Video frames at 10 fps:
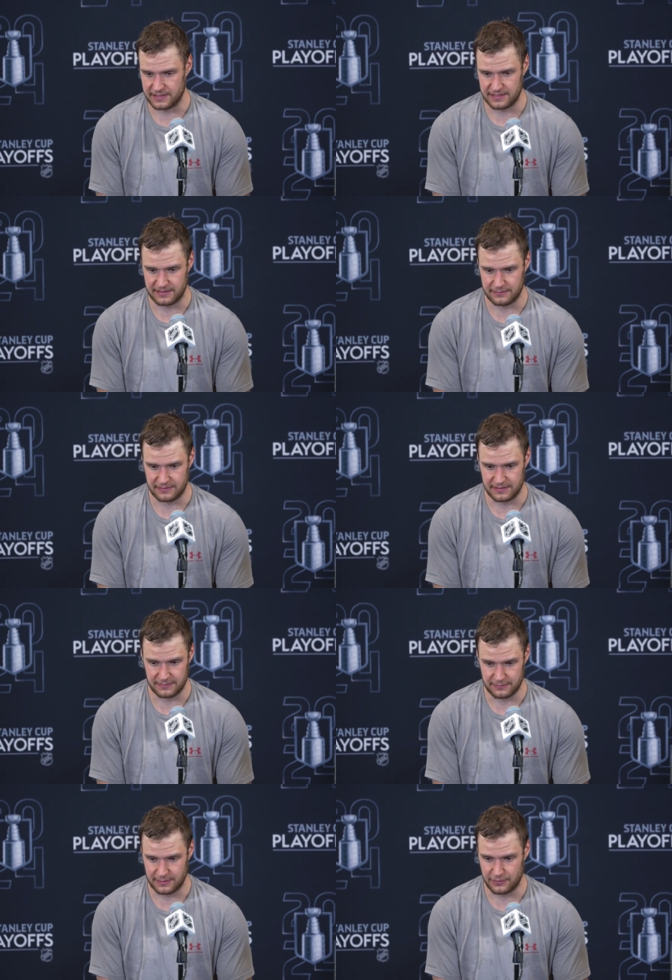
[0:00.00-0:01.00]
we,
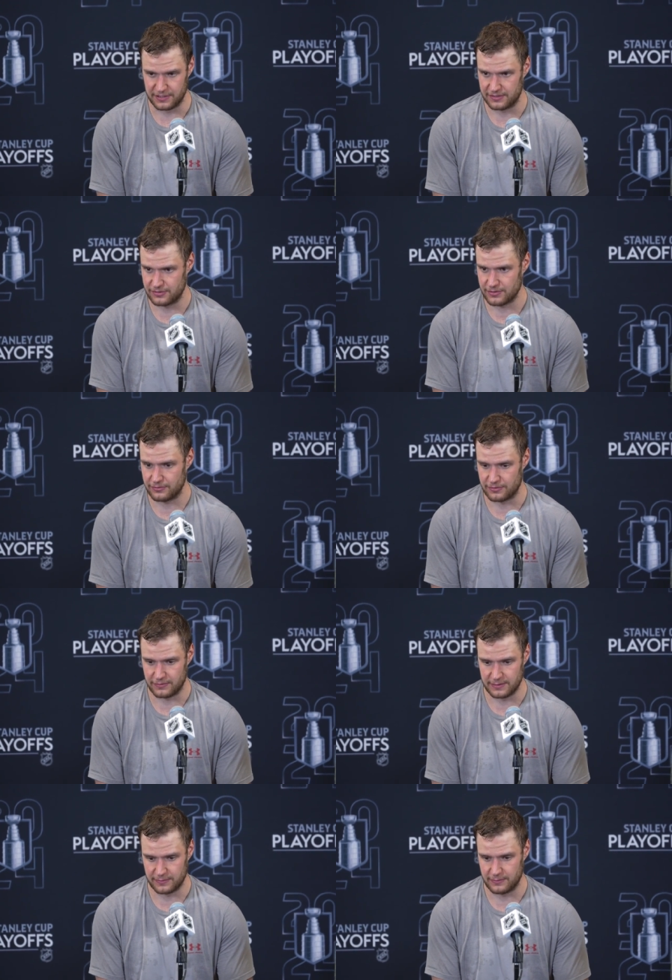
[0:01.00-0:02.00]
we, we wanted to score
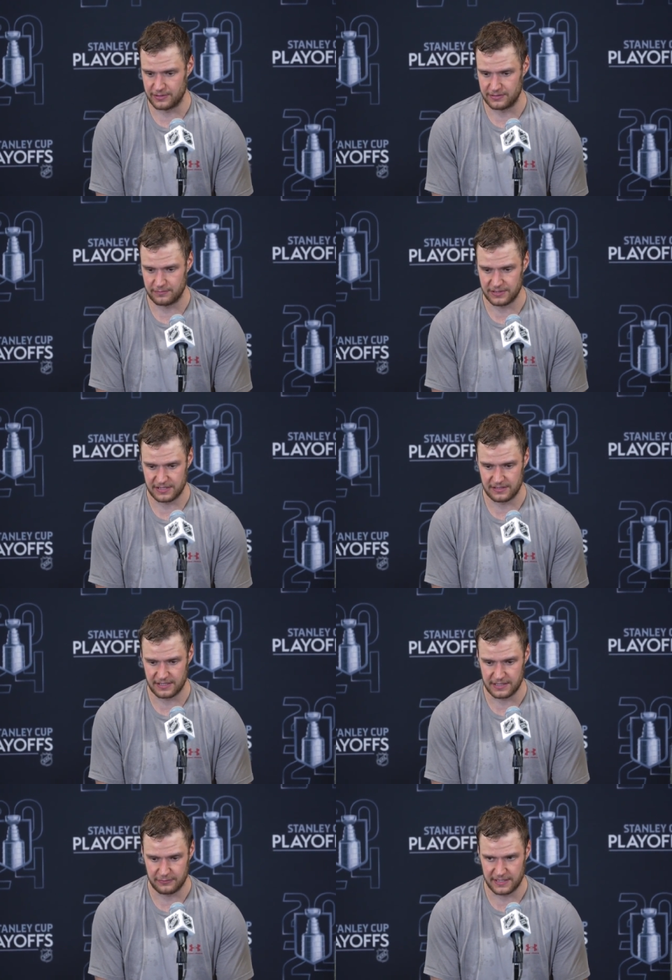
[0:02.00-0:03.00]
one. We wanted to play the
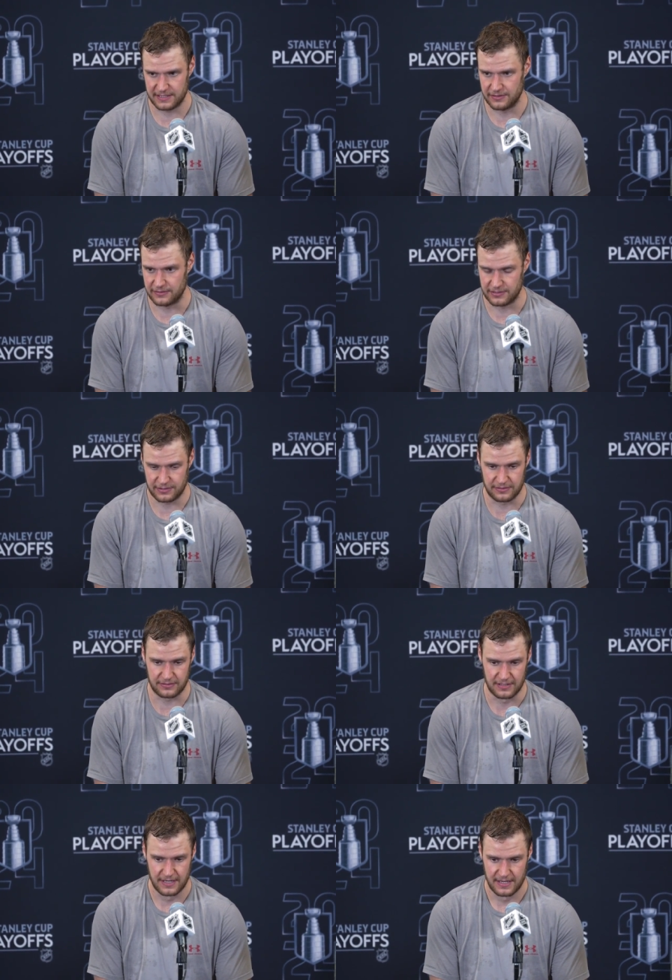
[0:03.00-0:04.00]
right way, though,
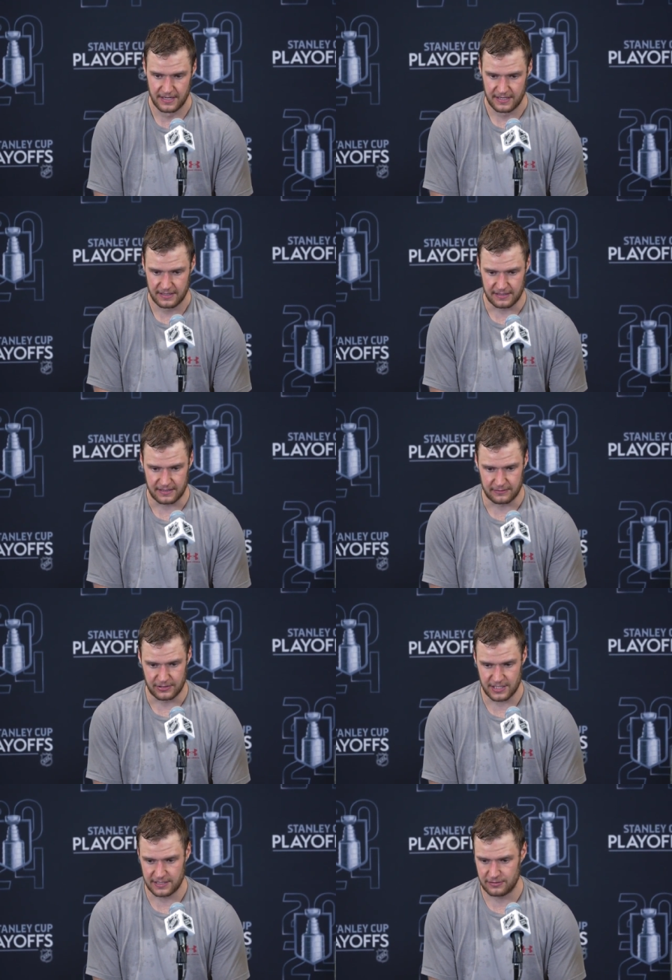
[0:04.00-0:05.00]
so uh, we
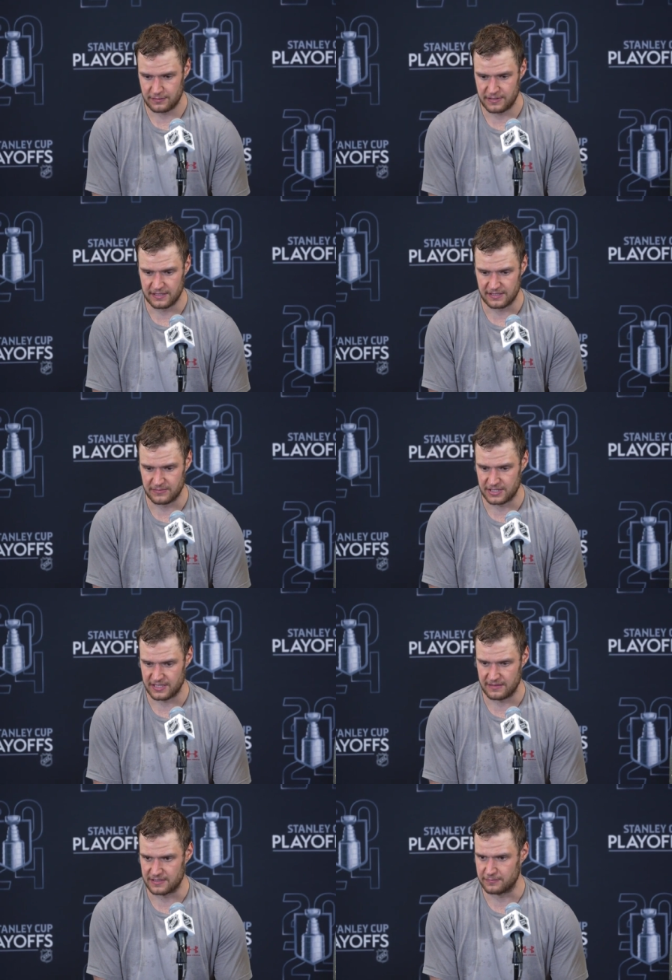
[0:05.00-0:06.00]
tried to spend as much
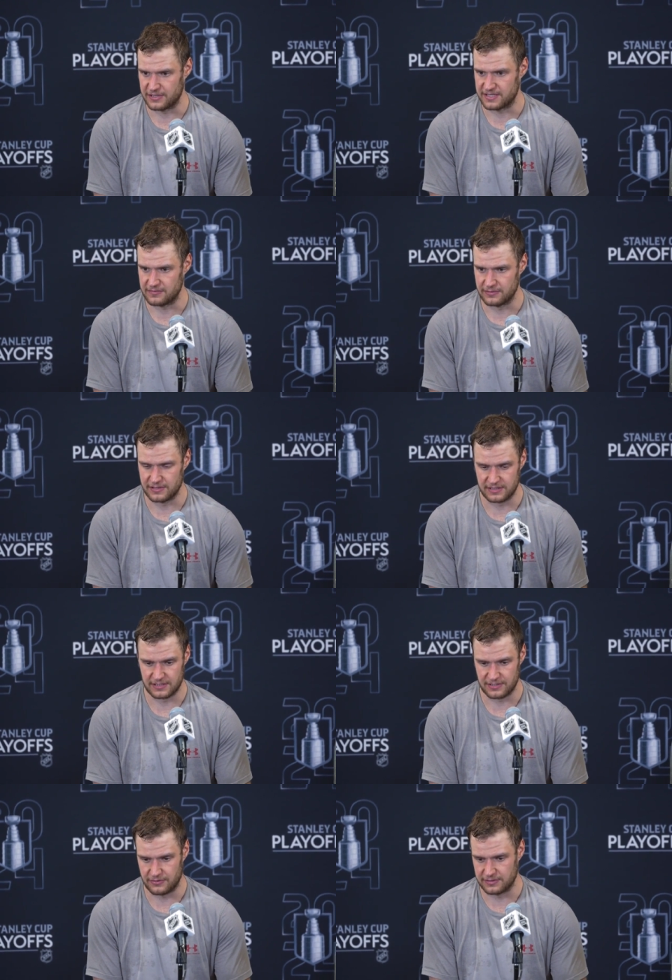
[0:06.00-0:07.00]
time as possible in
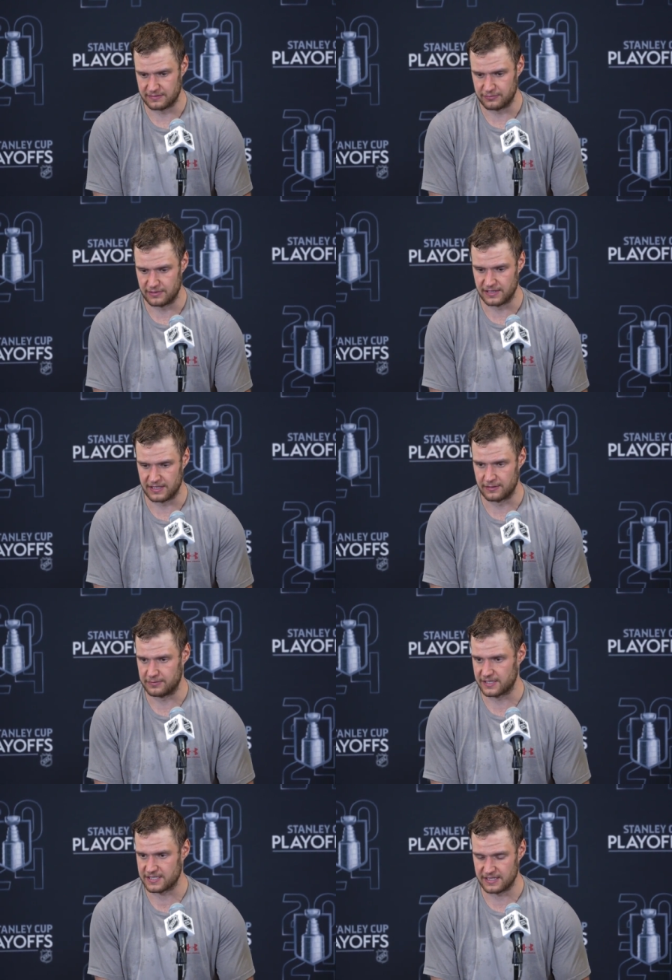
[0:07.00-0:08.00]
their zone and put a lot of
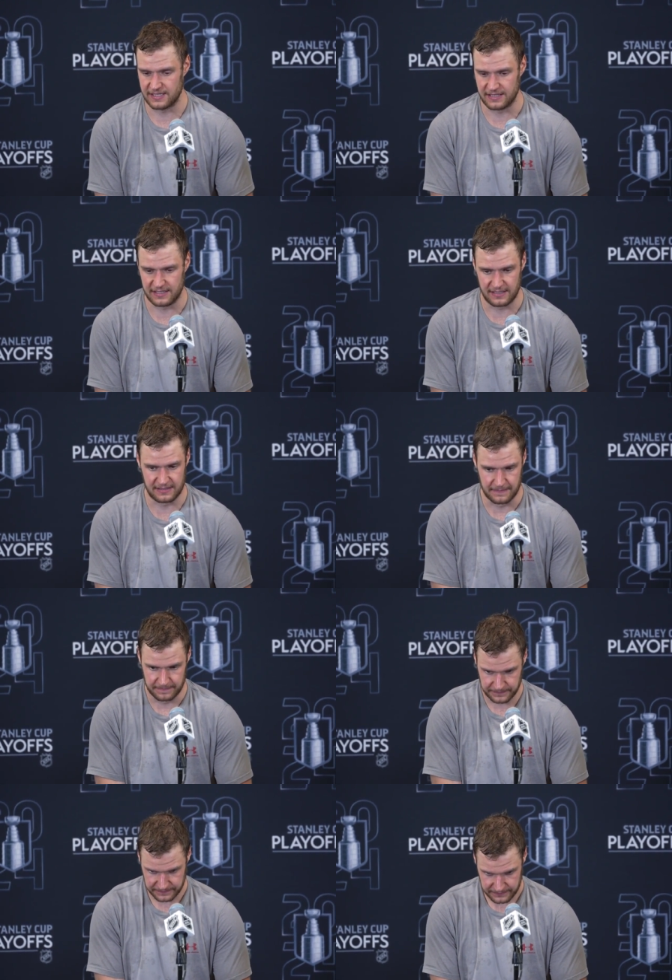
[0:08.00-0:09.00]
pucks at the net. And
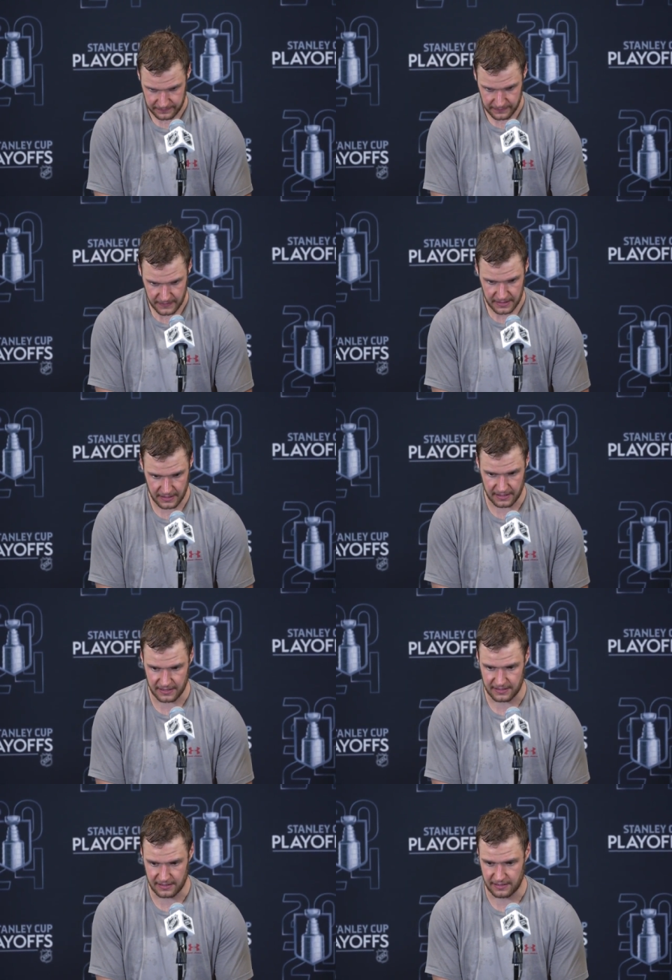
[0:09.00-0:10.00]

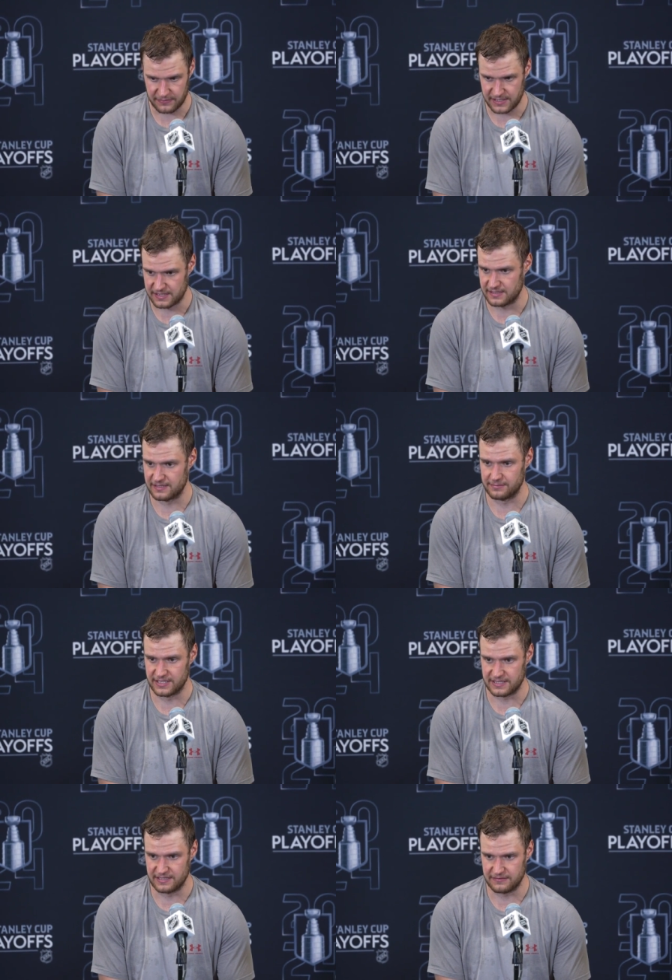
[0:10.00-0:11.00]
uh, offense is the
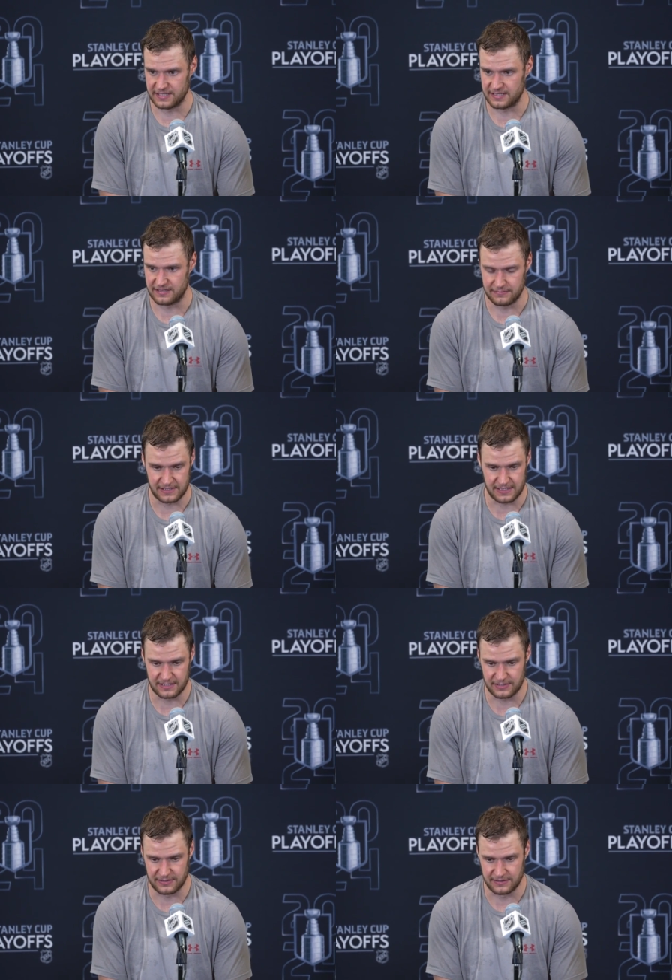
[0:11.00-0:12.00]
best defense, obviously,
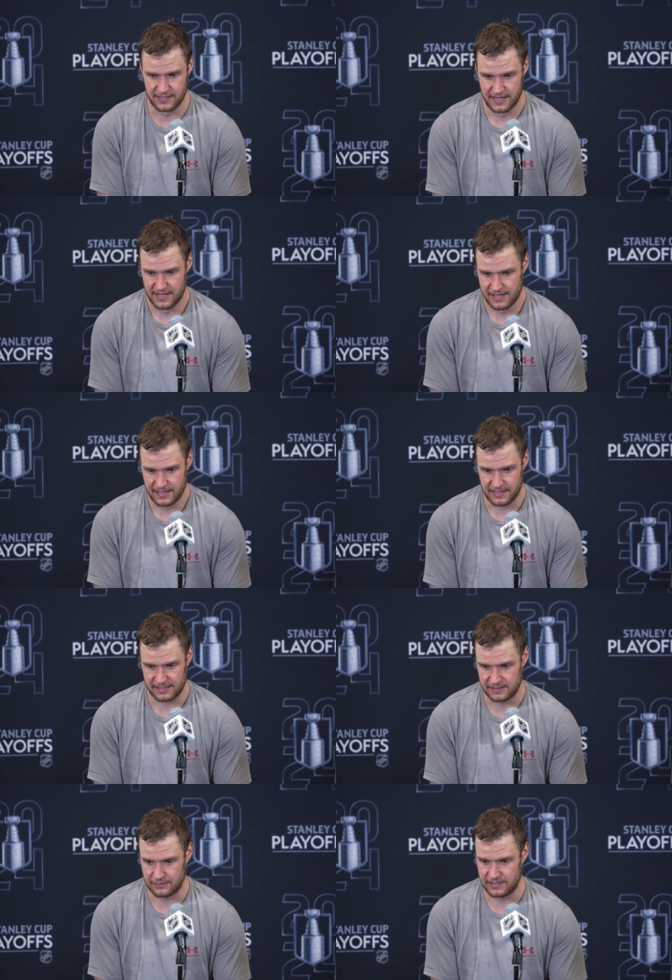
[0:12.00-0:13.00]
so I
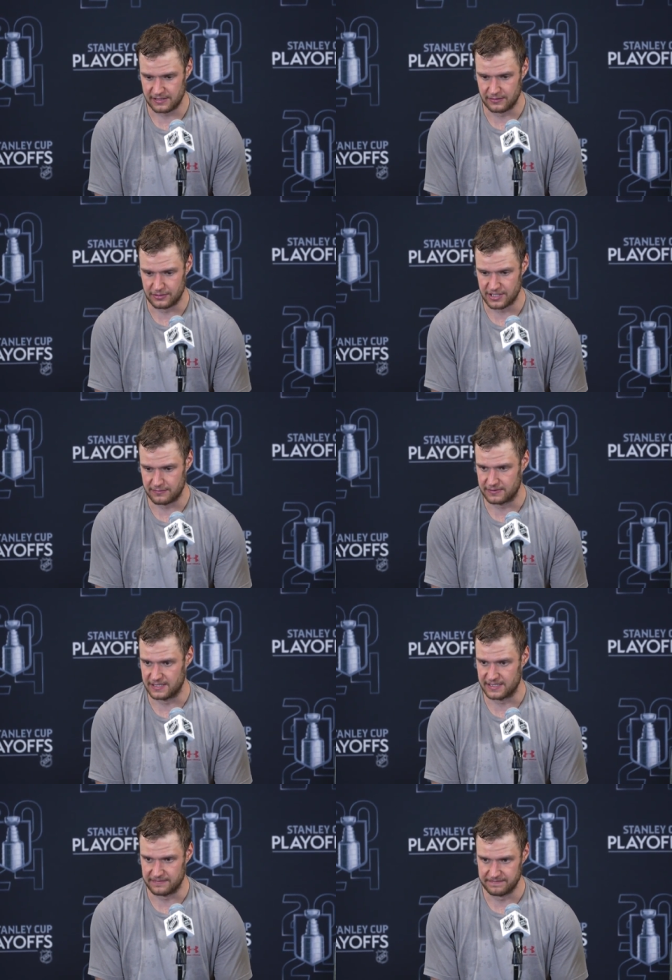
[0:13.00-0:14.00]
think we did a good job with
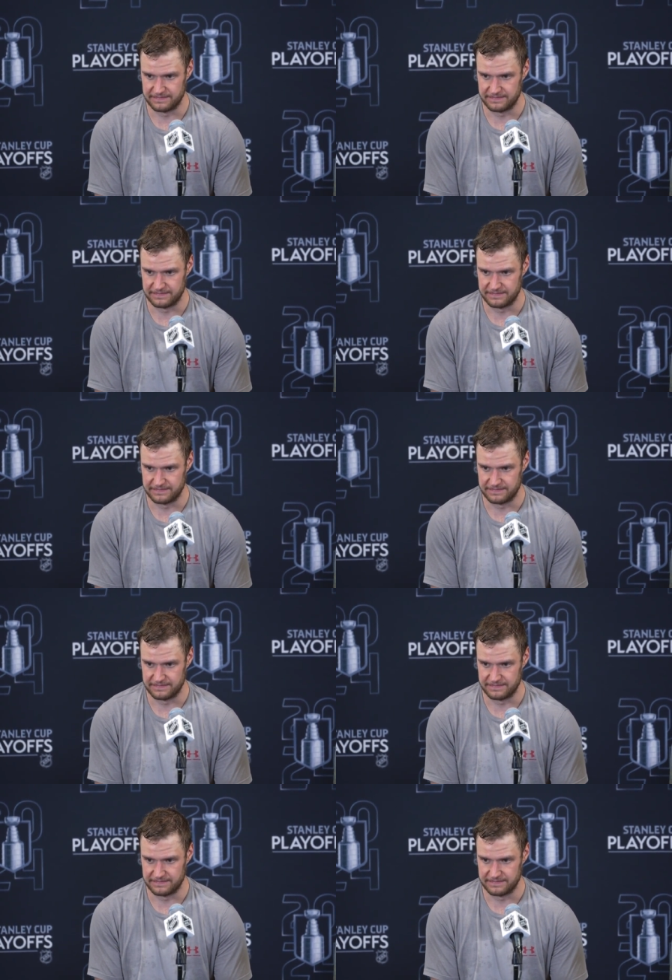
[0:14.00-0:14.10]
that.